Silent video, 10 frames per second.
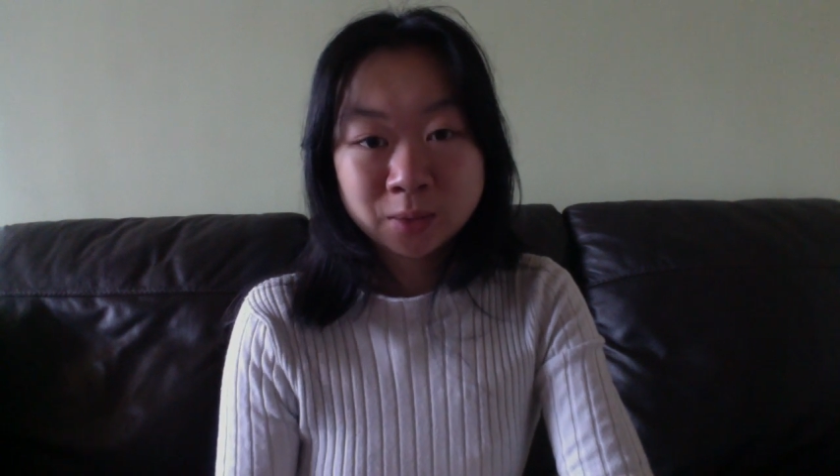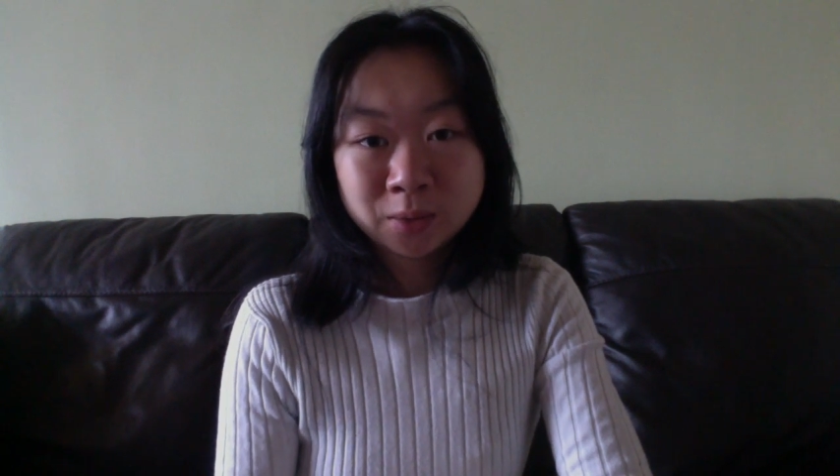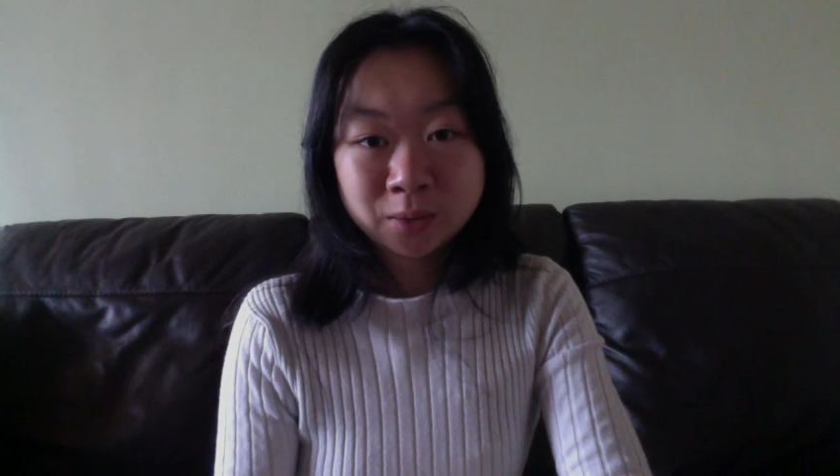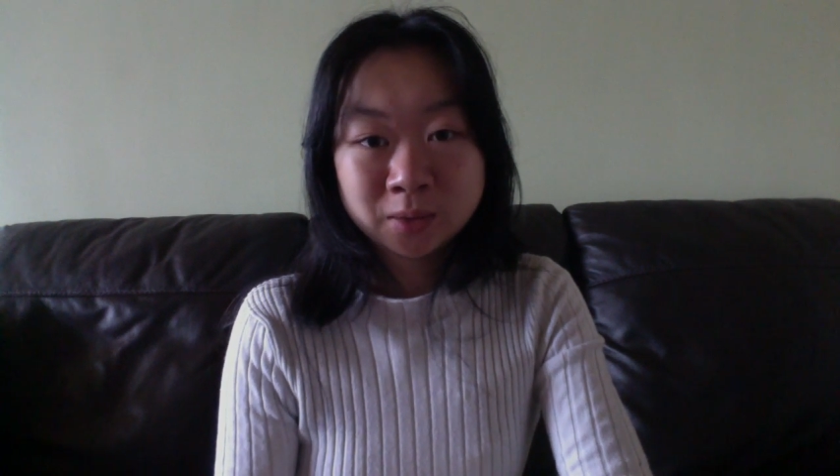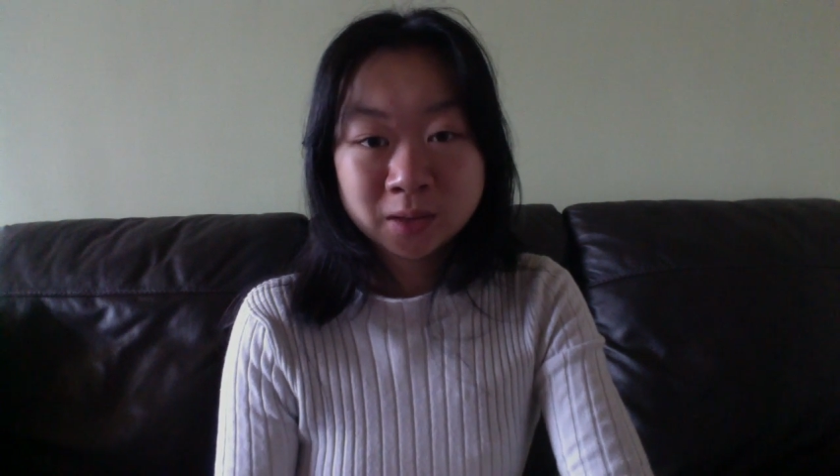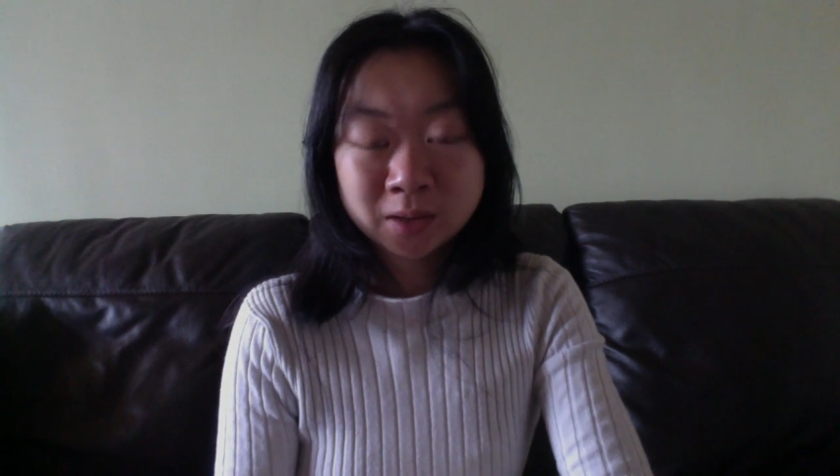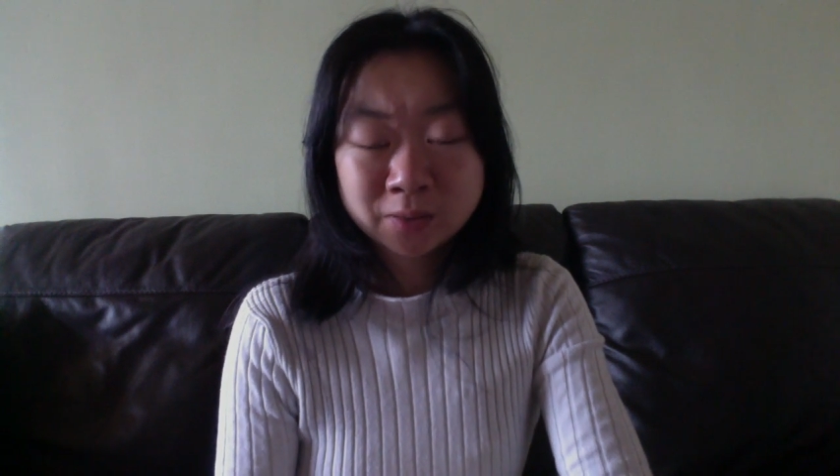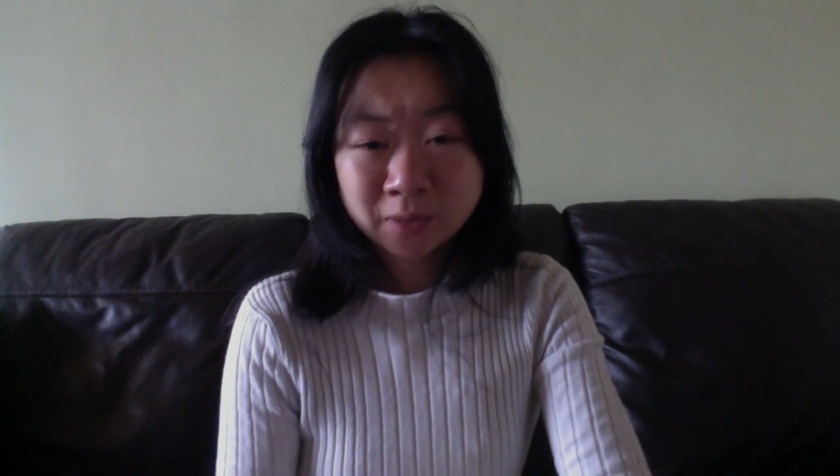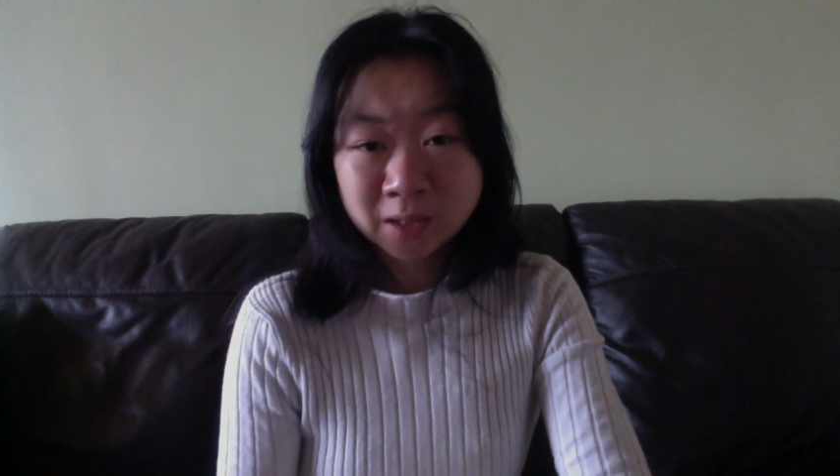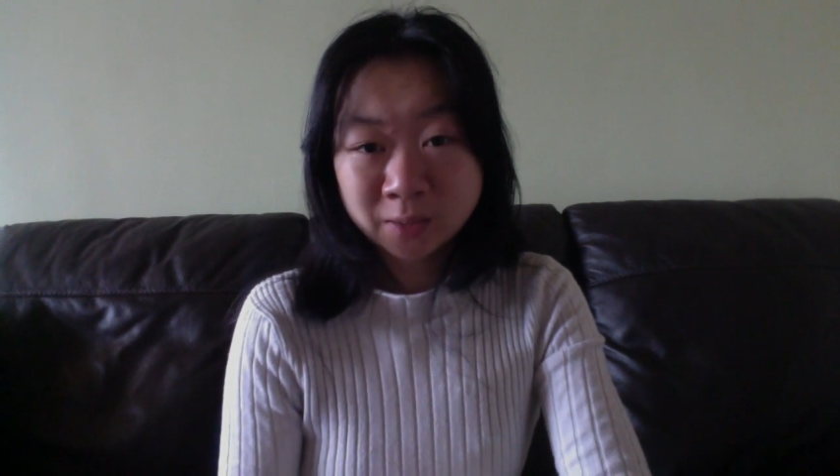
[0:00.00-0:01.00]
to
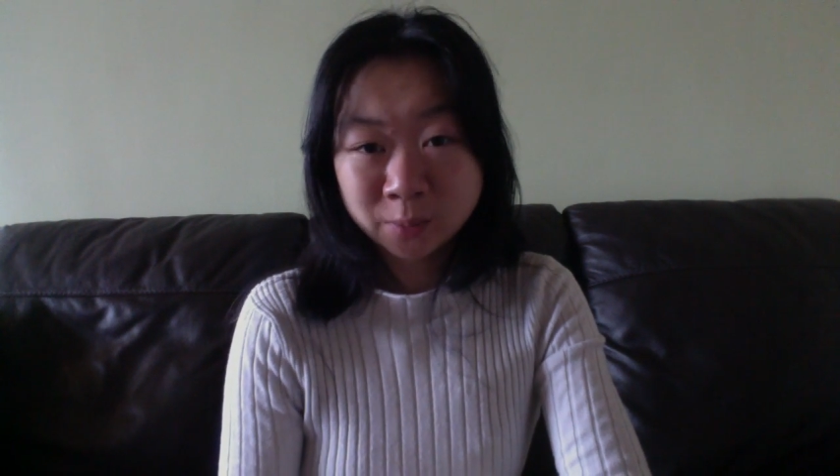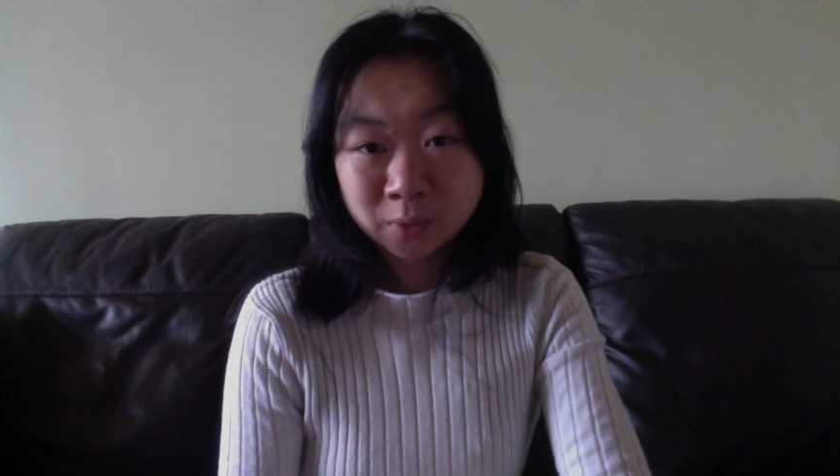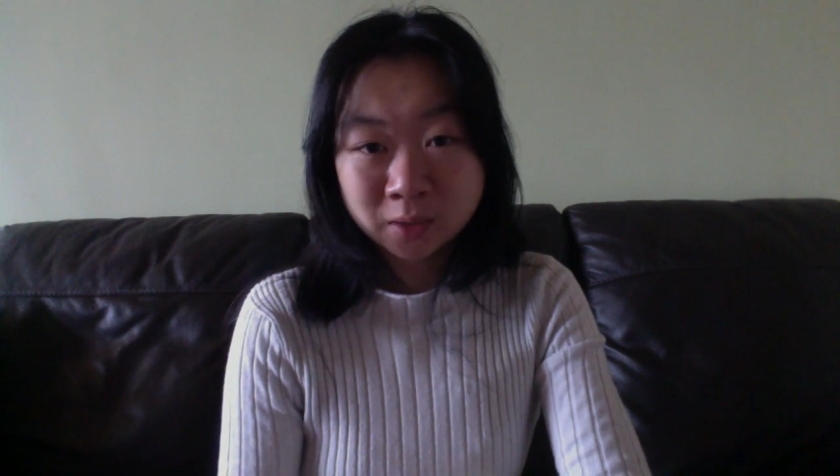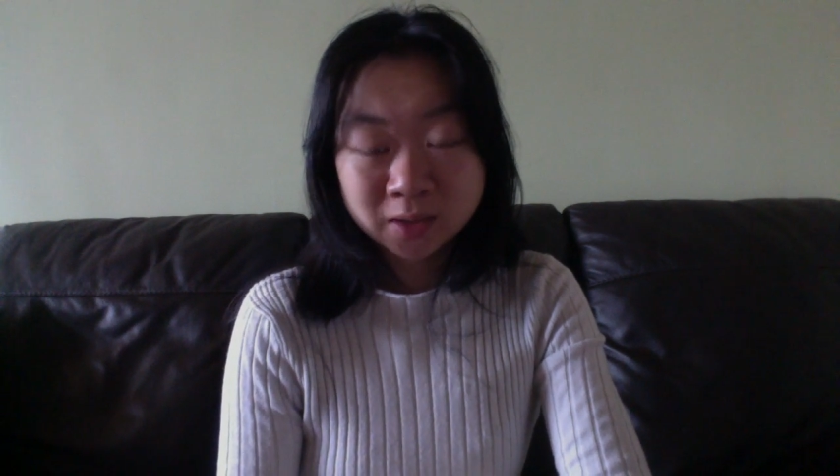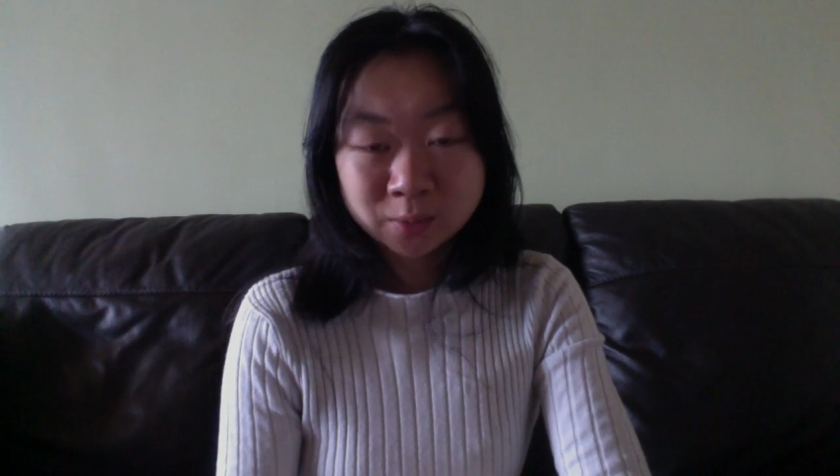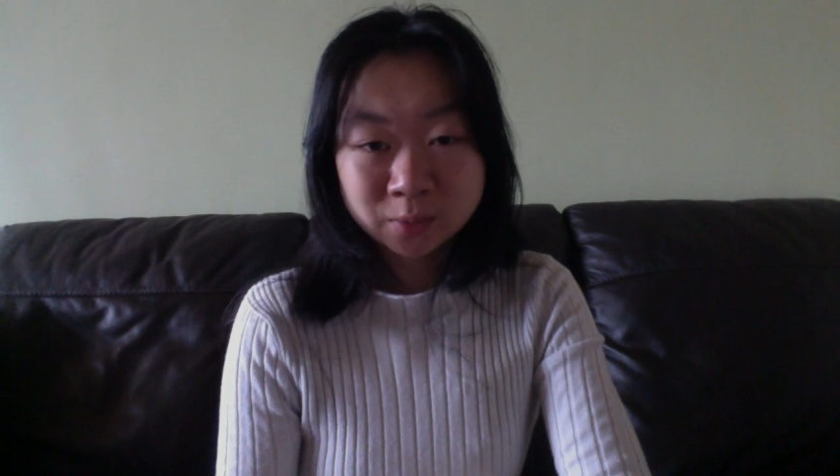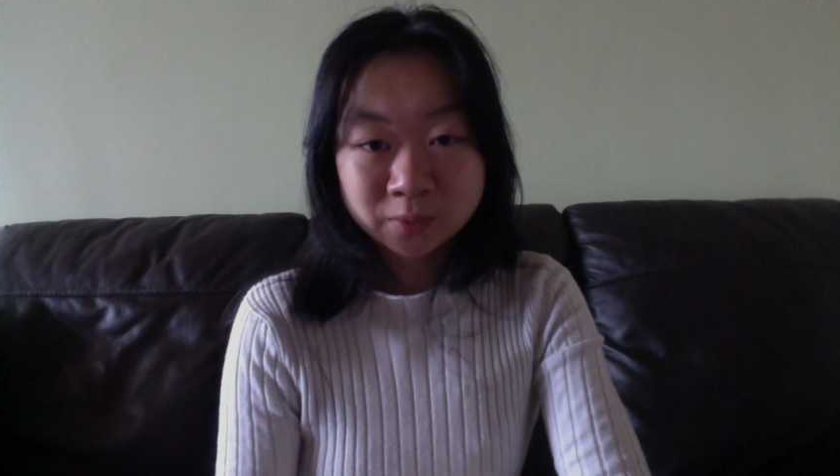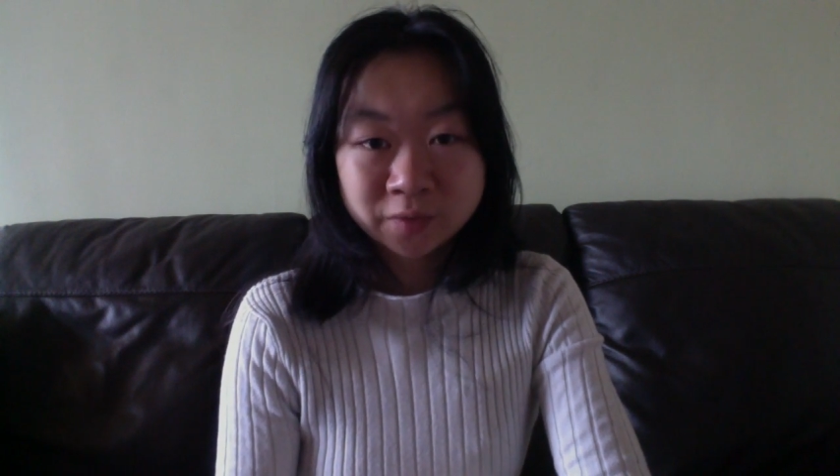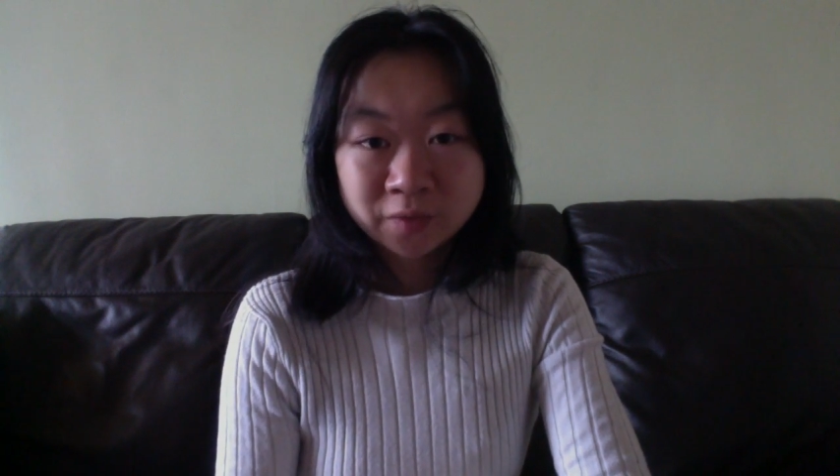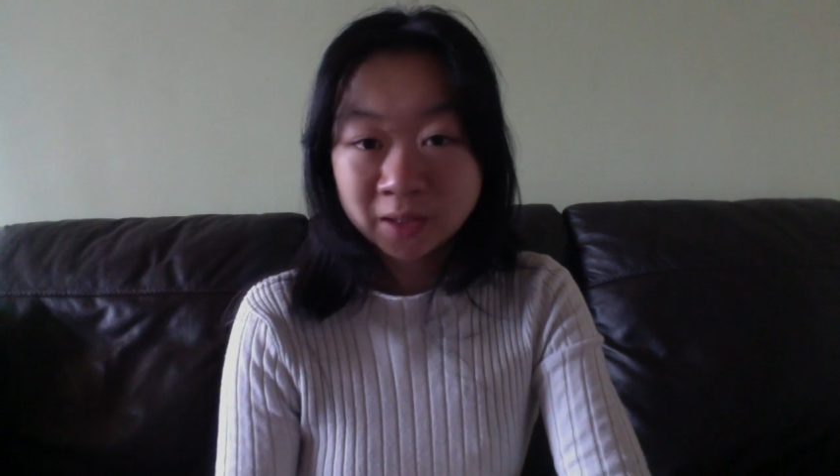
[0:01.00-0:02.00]
describe what
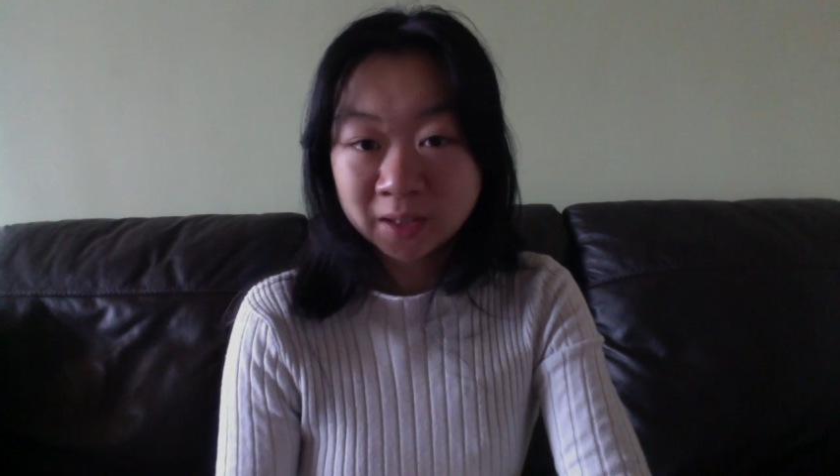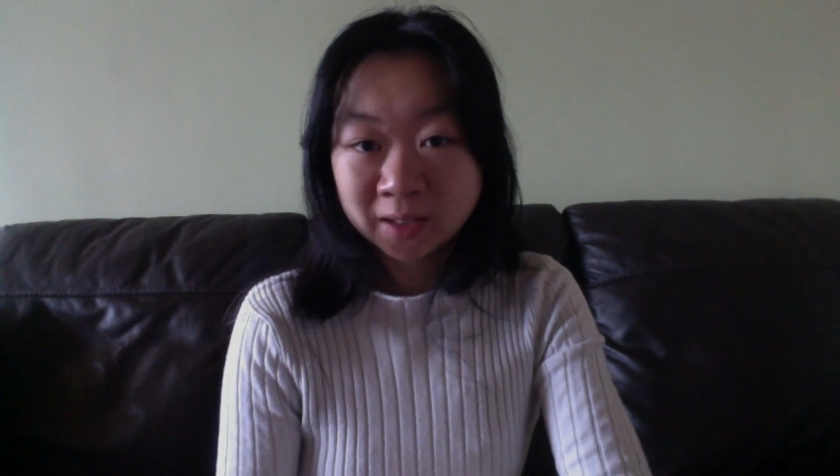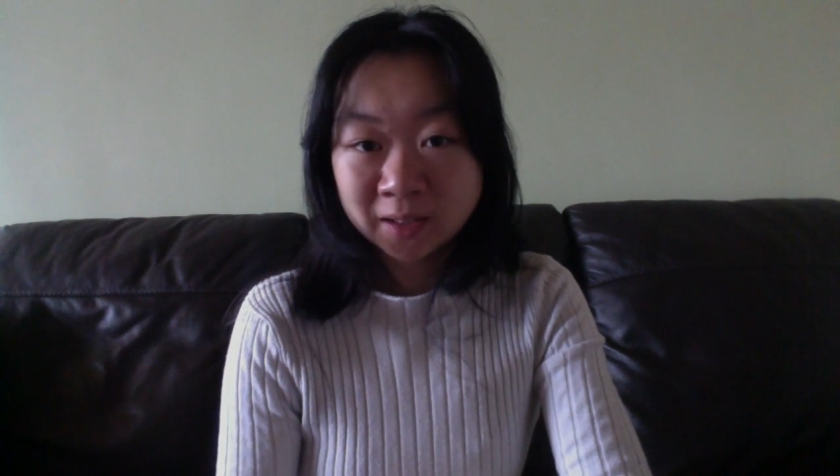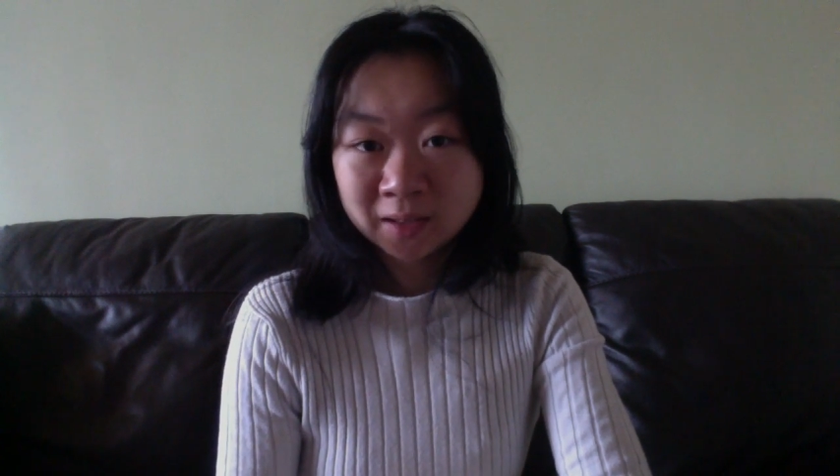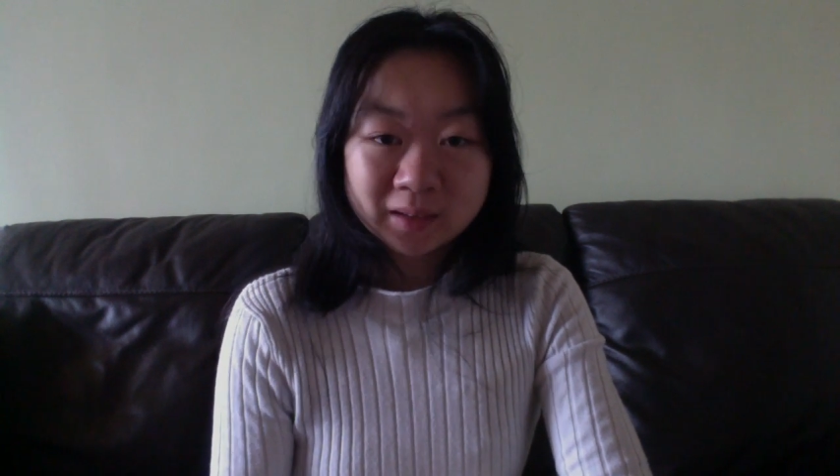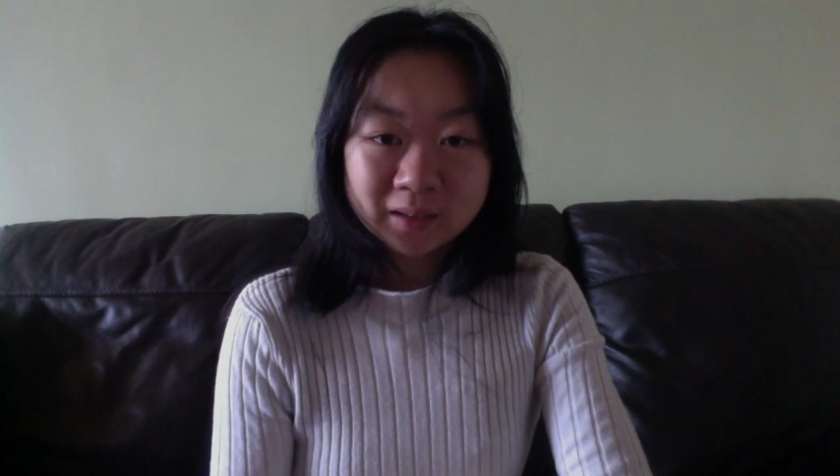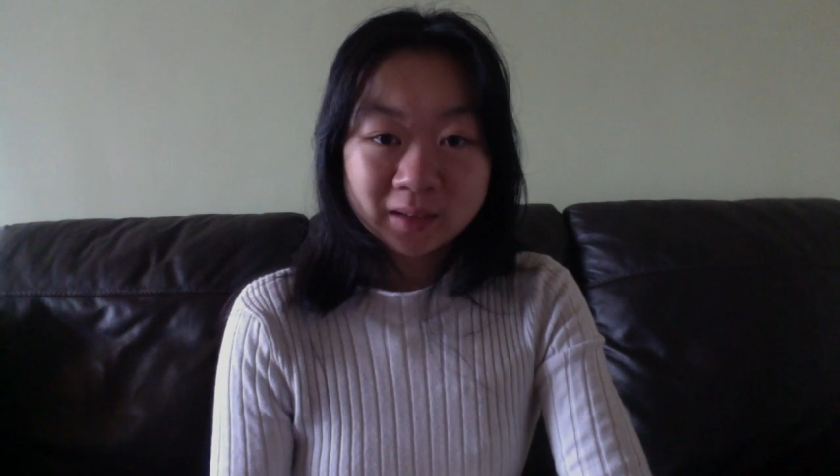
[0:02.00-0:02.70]
we're feeling,